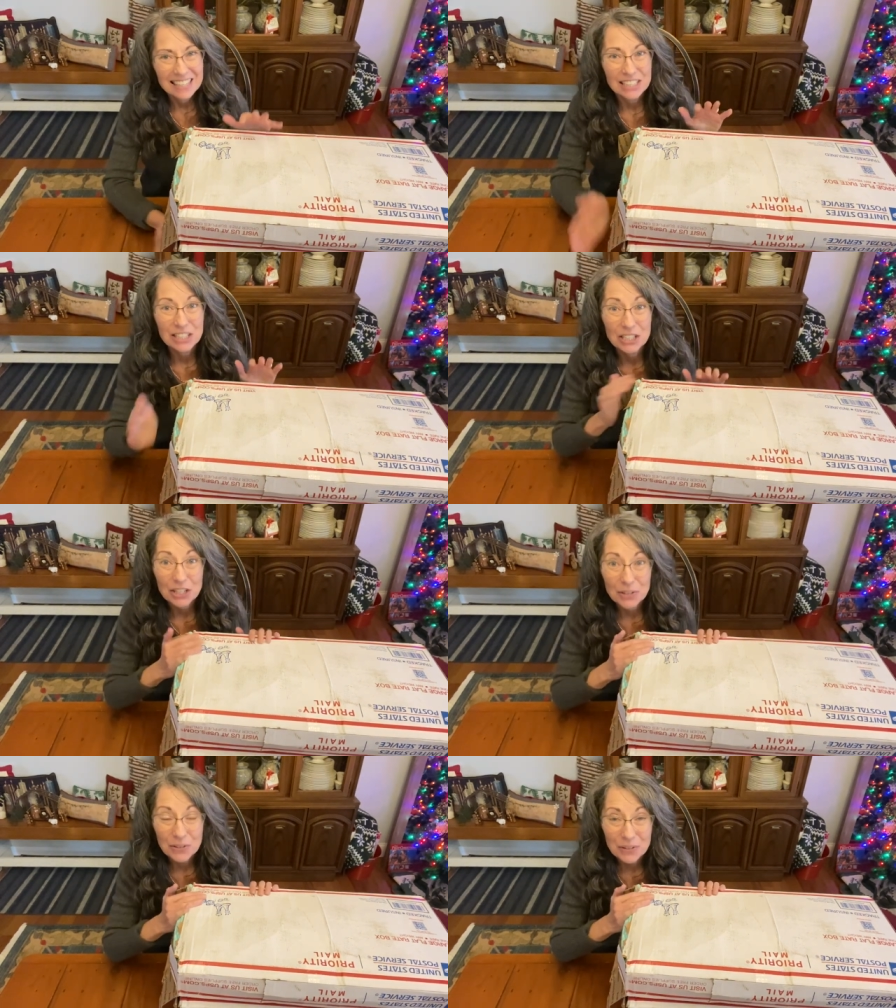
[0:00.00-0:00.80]
to
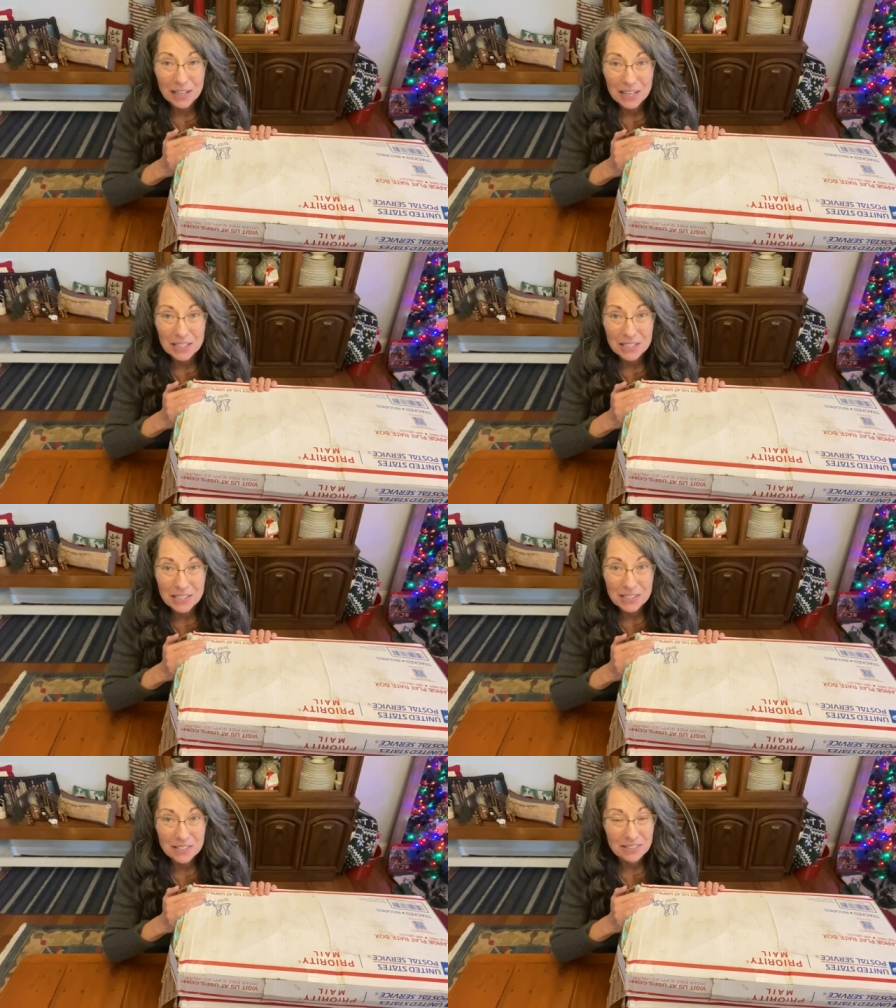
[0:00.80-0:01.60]
show you that I
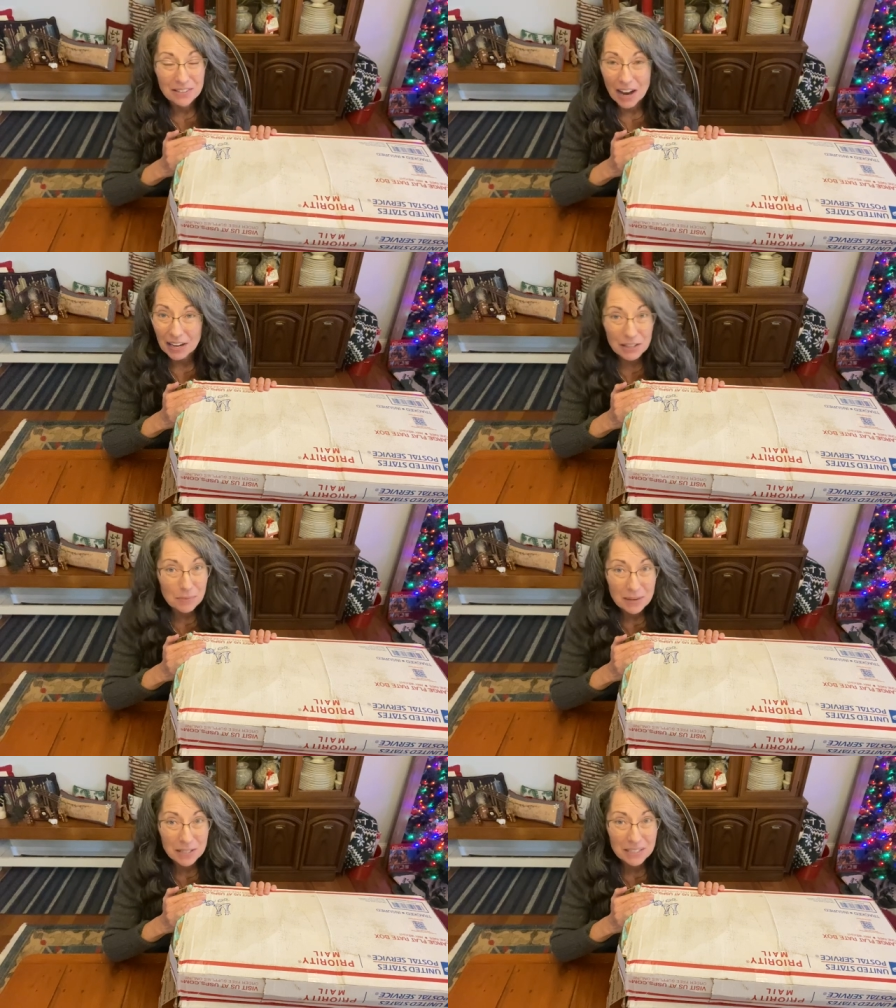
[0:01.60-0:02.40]
just got in the
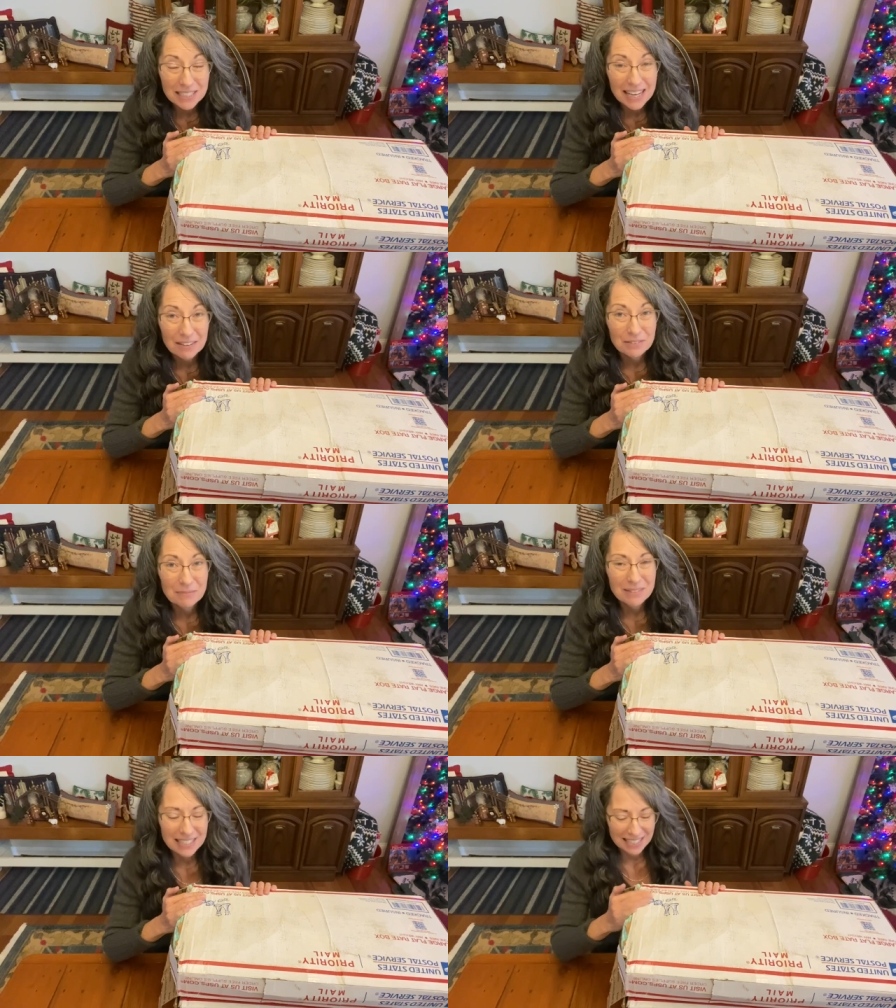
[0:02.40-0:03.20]
mail today
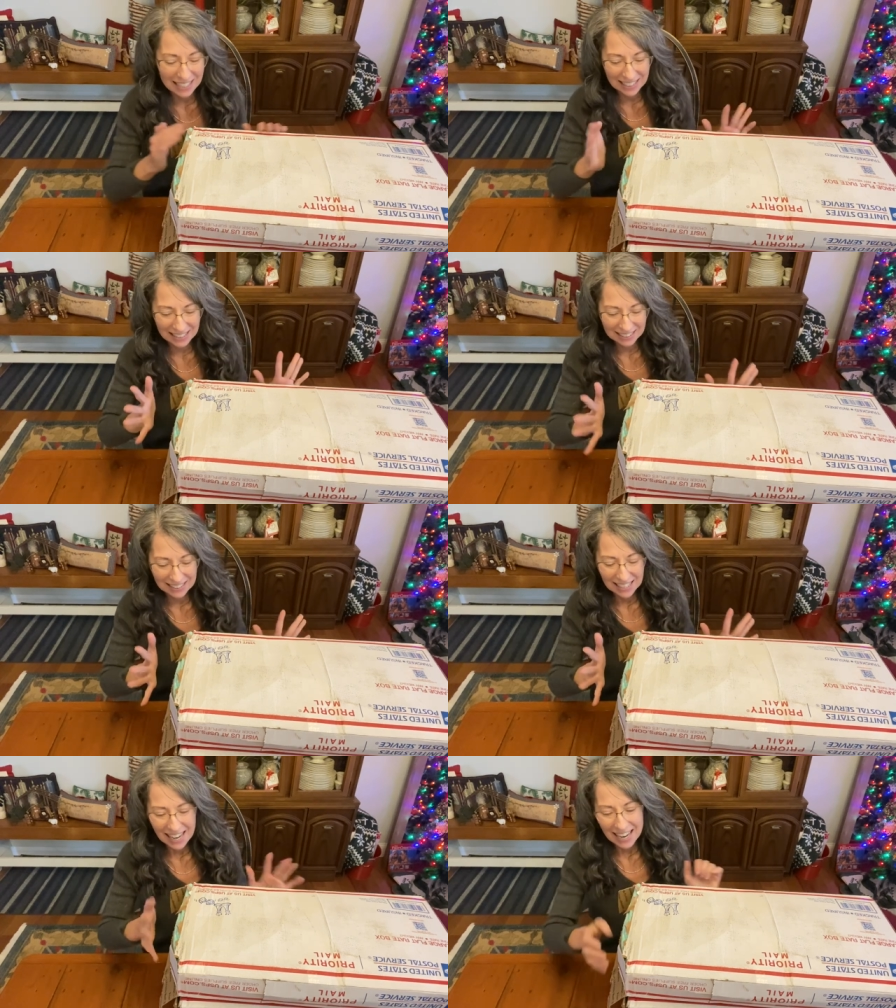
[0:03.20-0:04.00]
from Michelle,